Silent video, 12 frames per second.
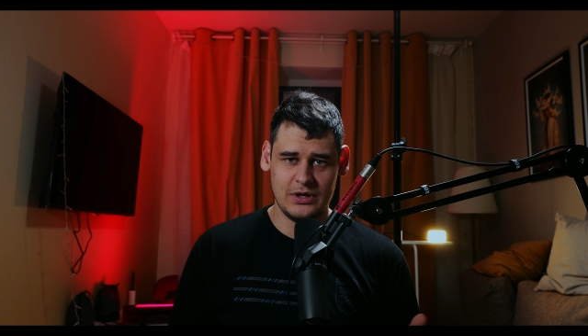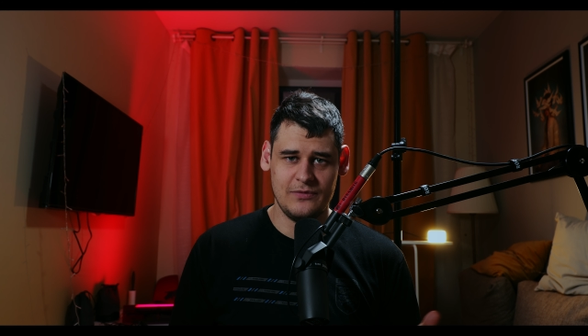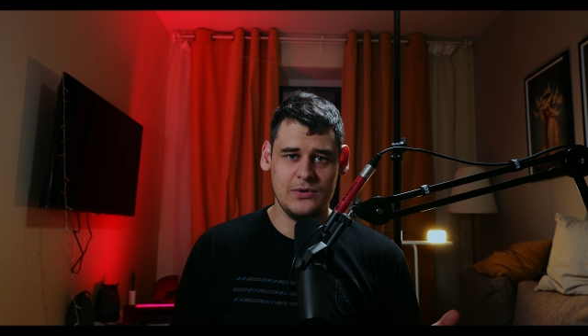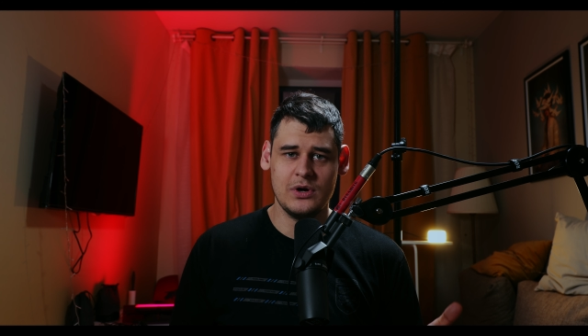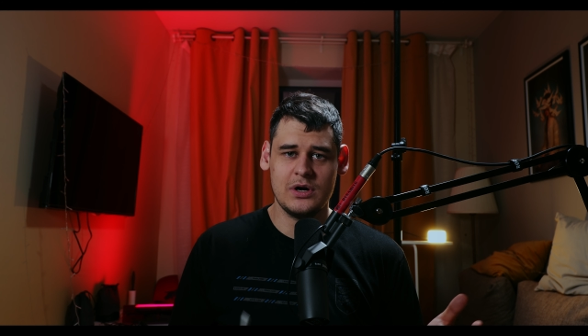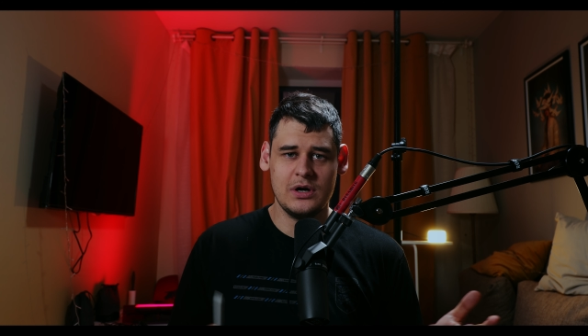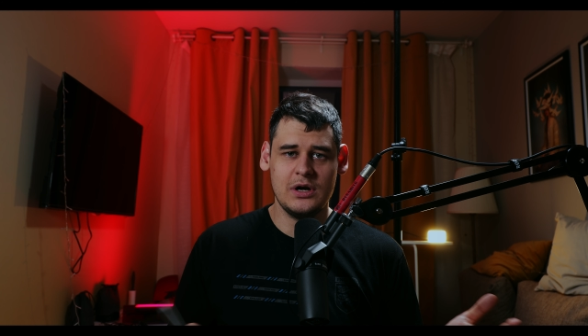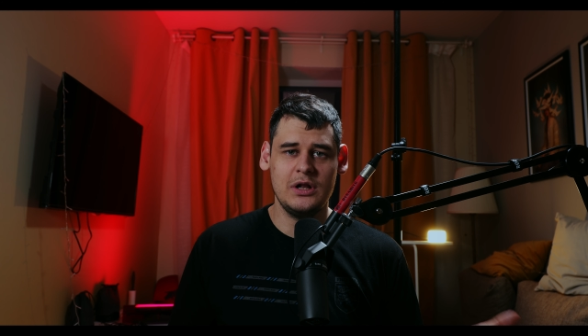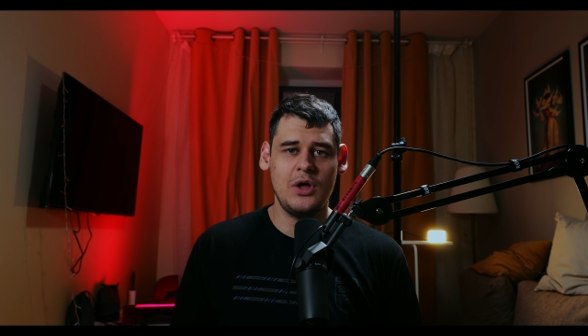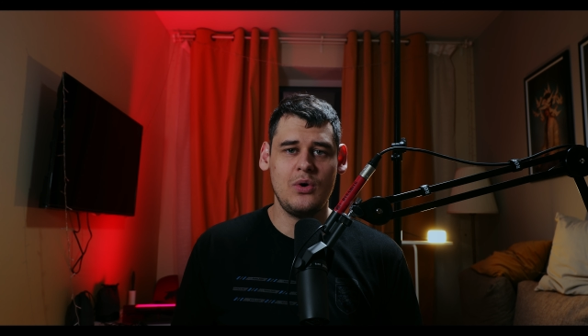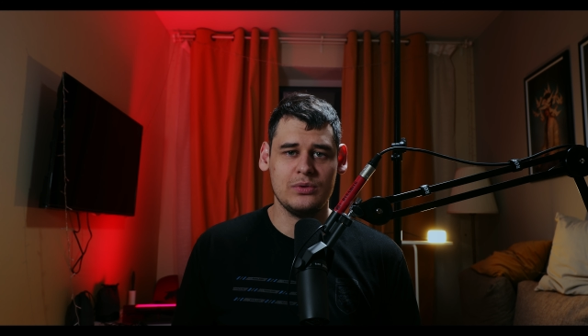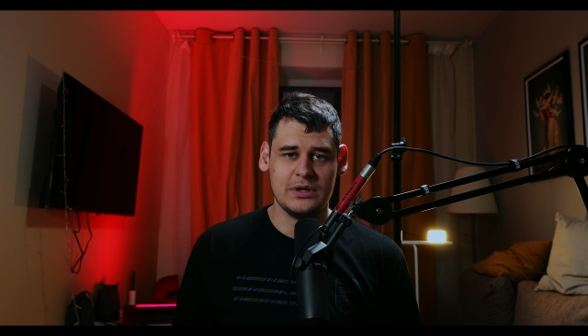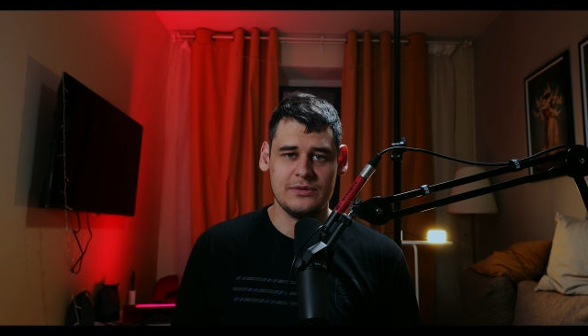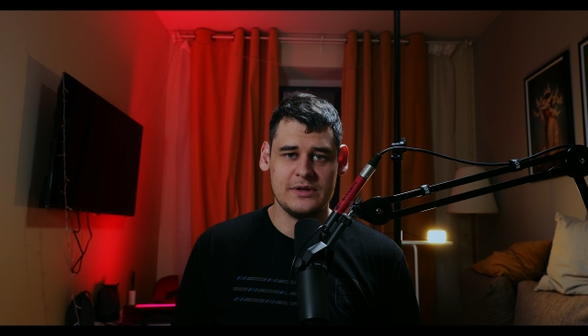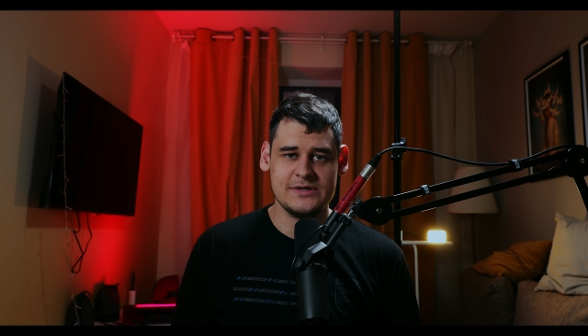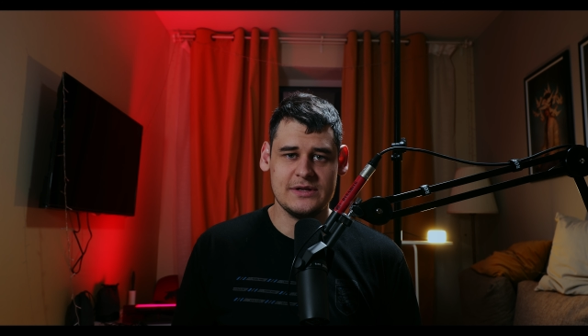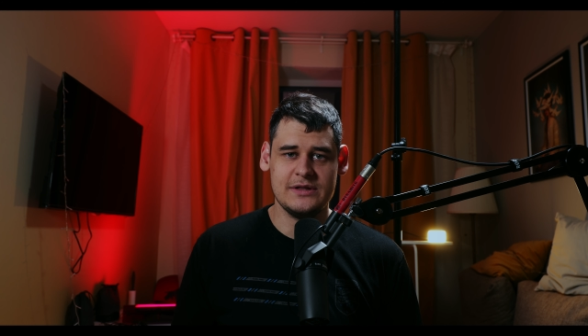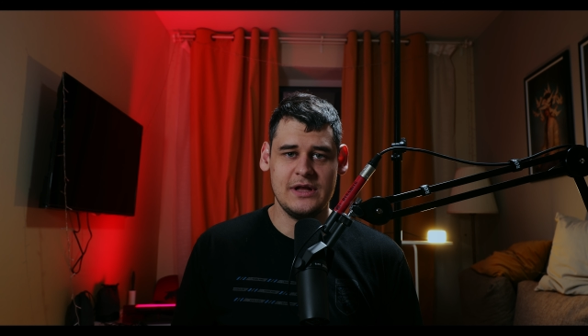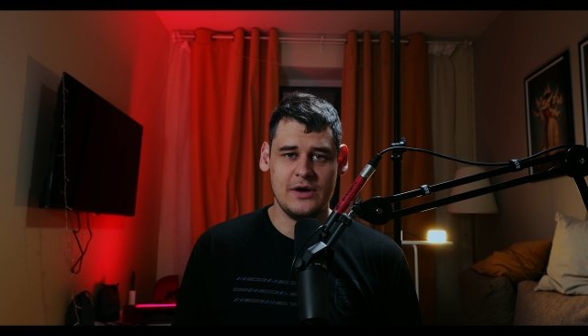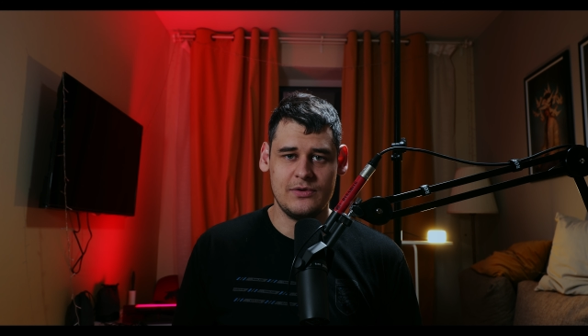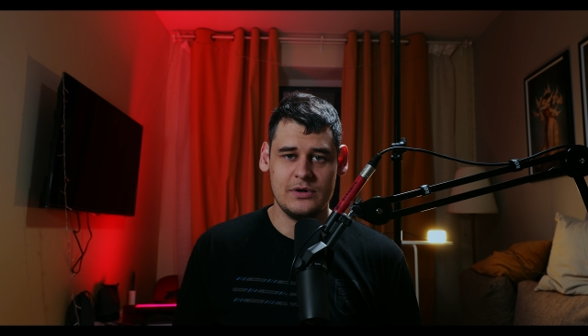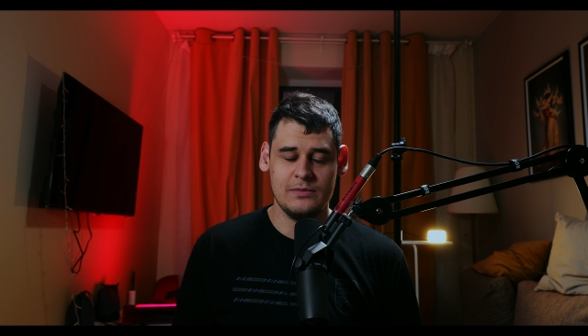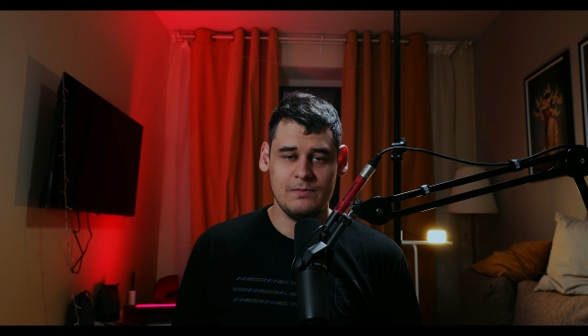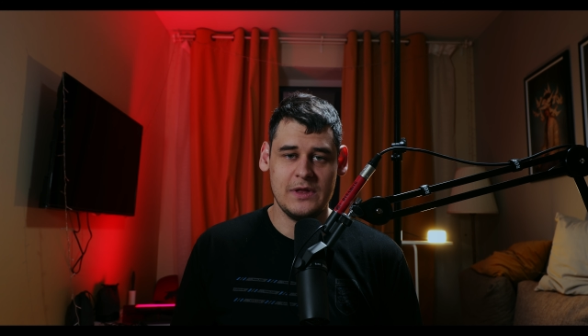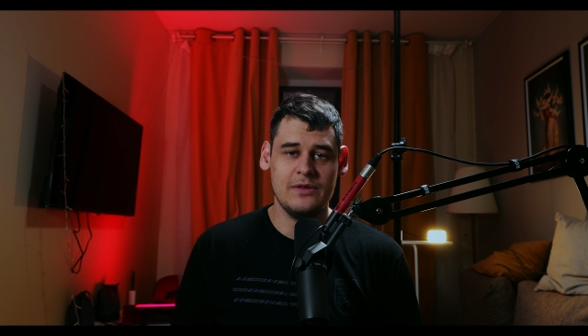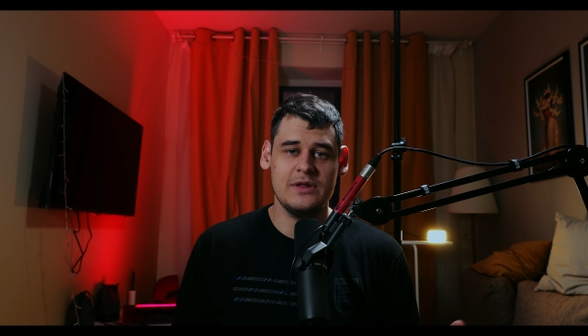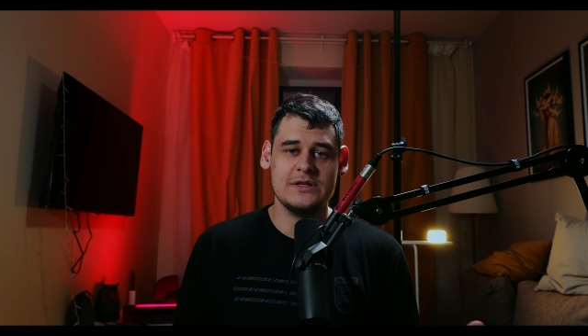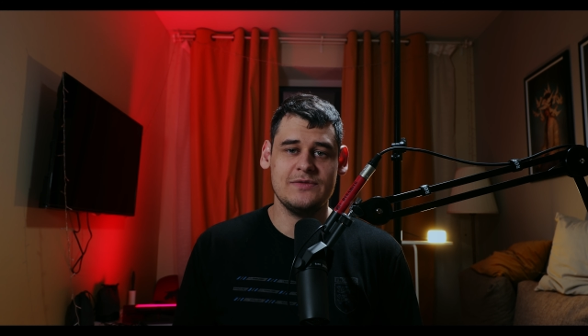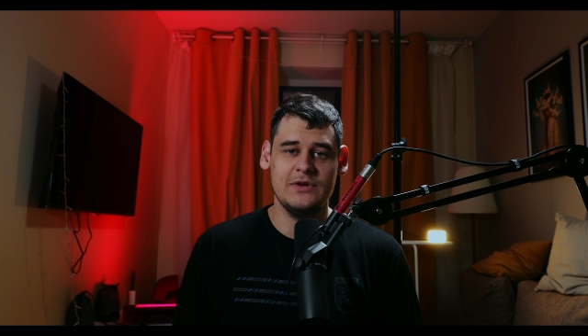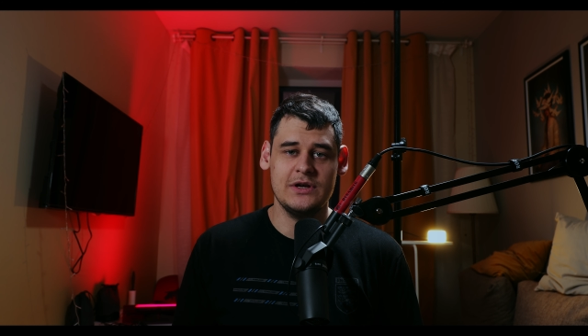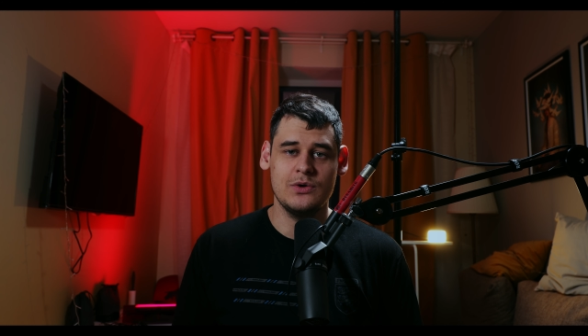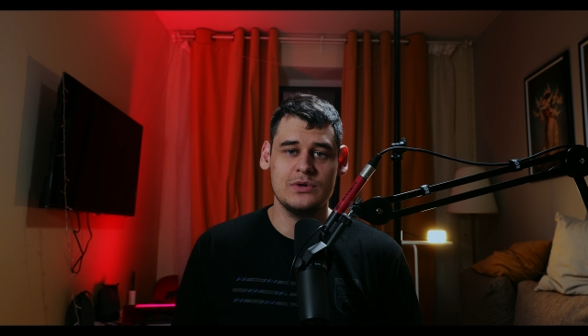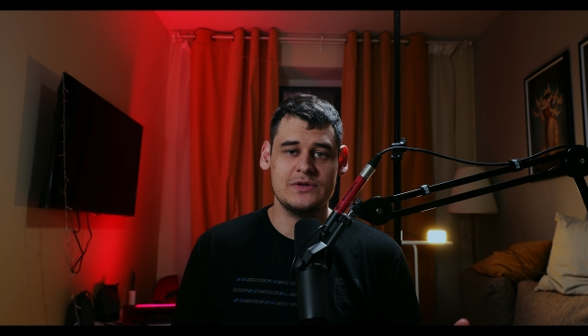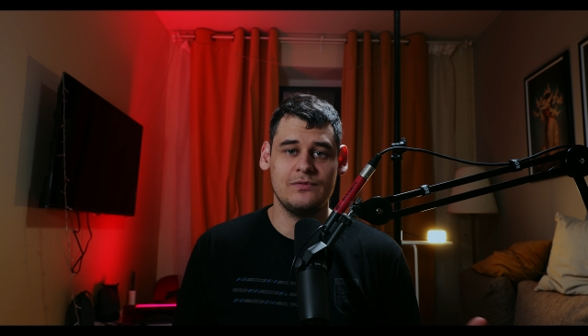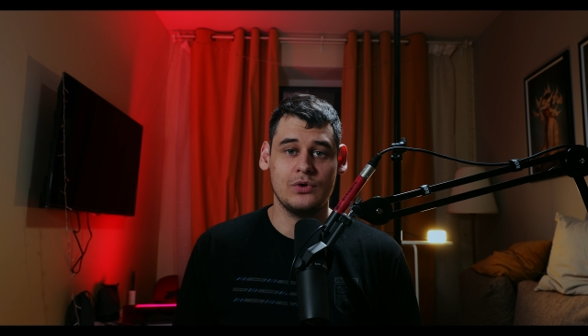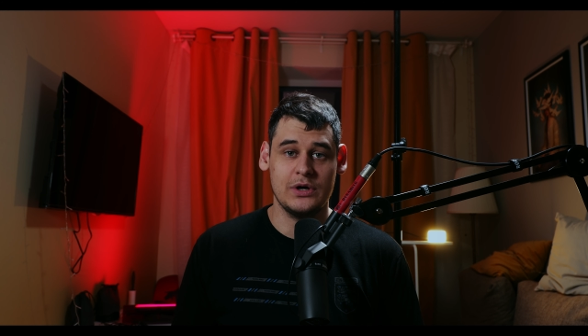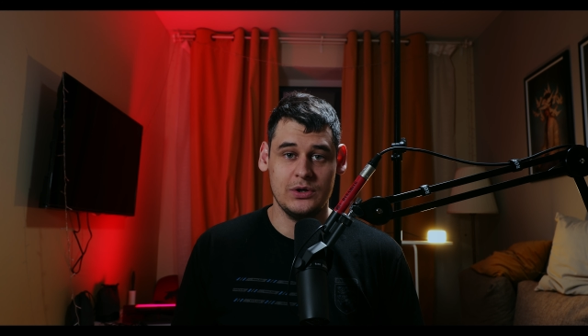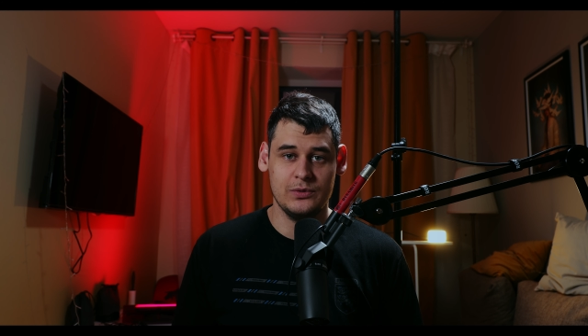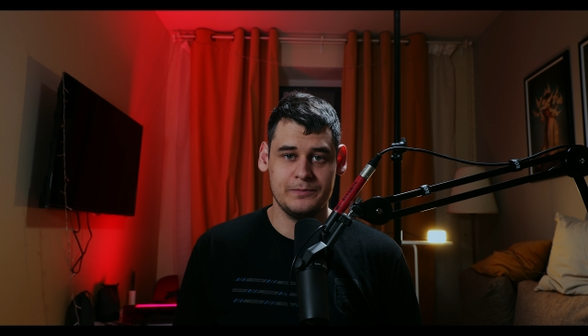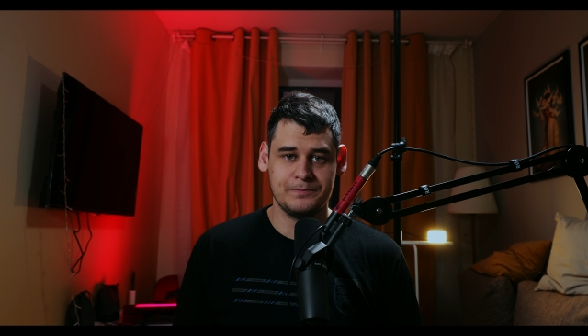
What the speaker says: if you are alone in this endeavor, then this video is for you.